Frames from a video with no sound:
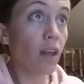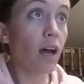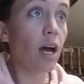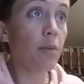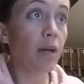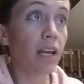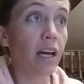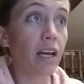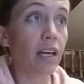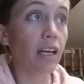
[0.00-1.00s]
Um, and
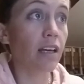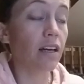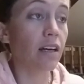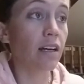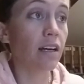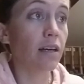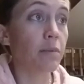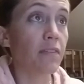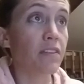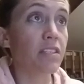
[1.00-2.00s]
I, um,
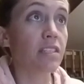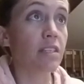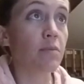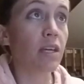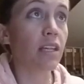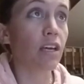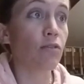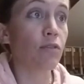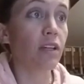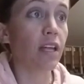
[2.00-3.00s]
if this is something that you
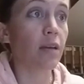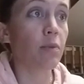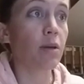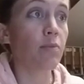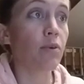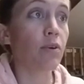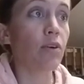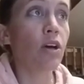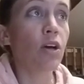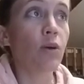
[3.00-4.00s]
feel like people
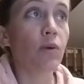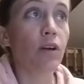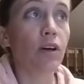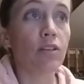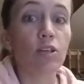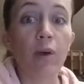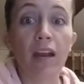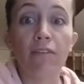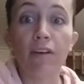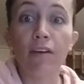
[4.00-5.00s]
would also
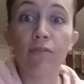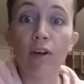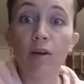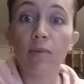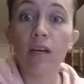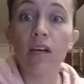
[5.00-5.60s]
benefit from,